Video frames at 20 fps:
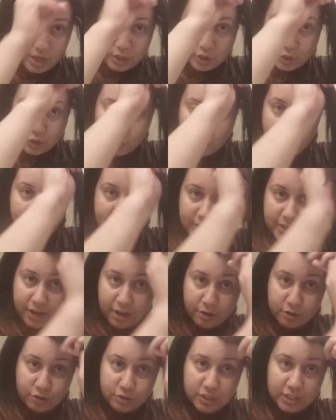So right
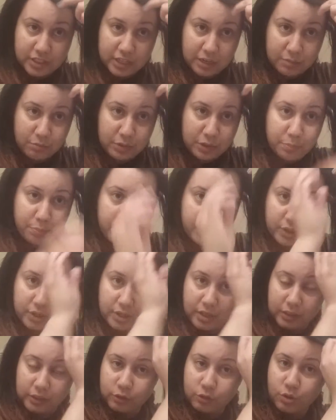now you're seeing me put
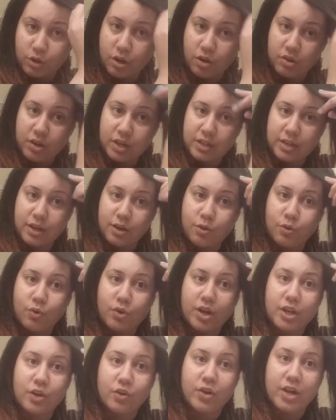a little coconut
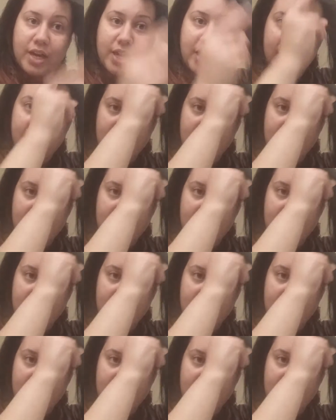oil